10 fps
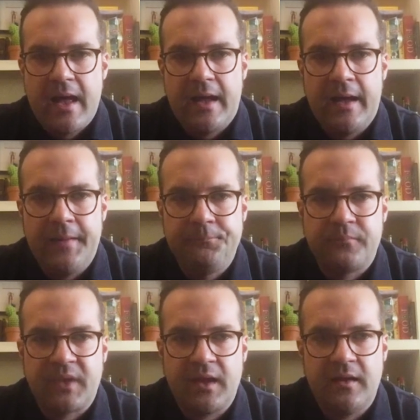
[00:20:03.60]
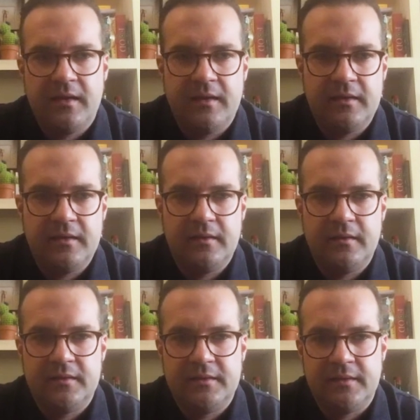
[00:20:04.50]
Um,
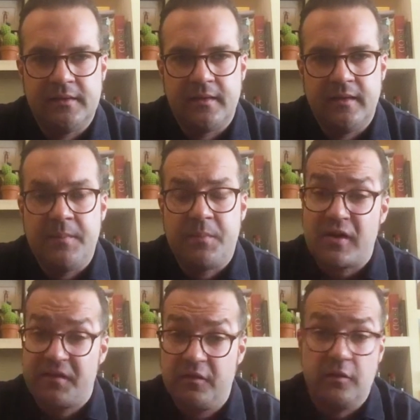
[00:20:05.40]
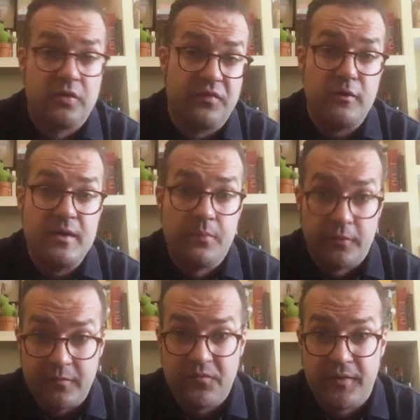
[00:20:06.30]
Hippocras is also very
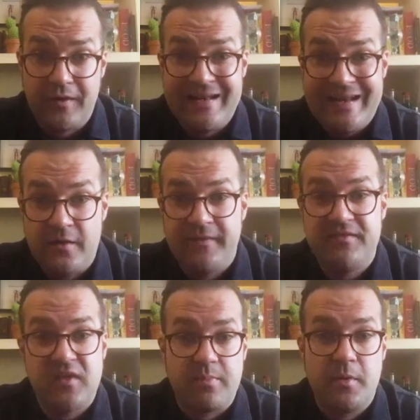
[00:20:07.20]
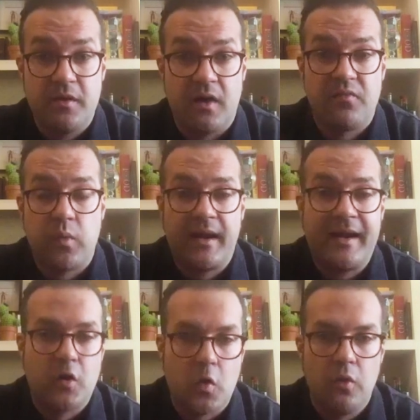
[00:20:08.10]
important for the later development of what
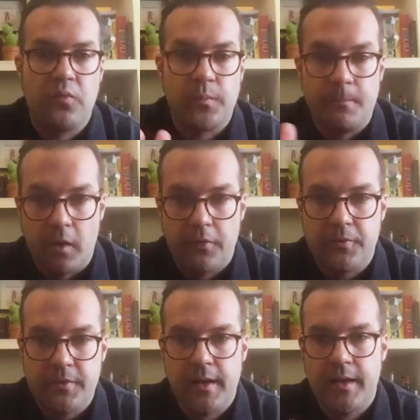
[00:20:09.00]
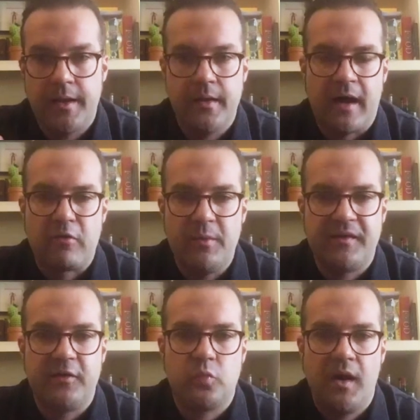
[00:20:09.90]
I call modern uh,
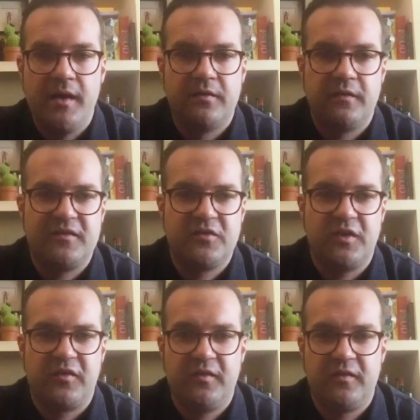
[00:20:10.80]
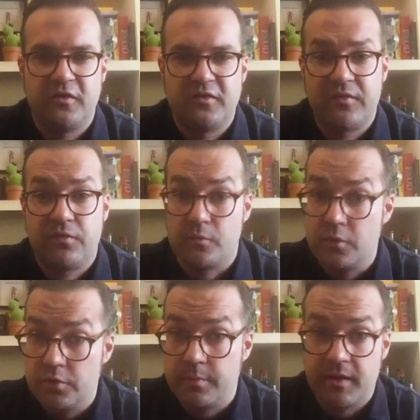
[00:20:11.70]
aromatized wines, such as, such as
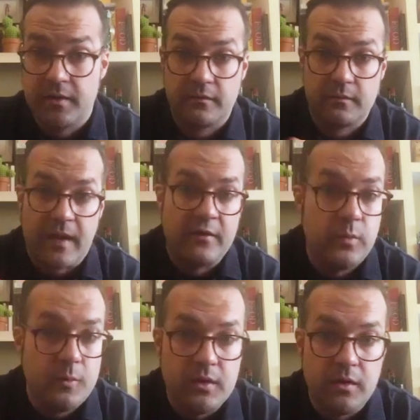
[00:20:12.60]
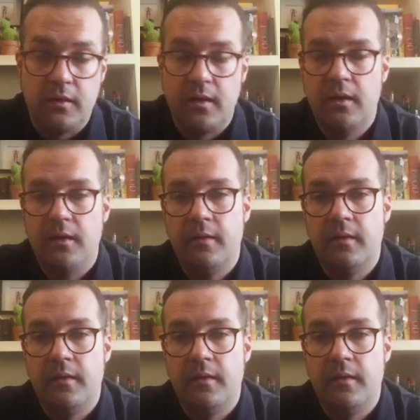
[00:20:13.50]
vermouth, because as we will, uh,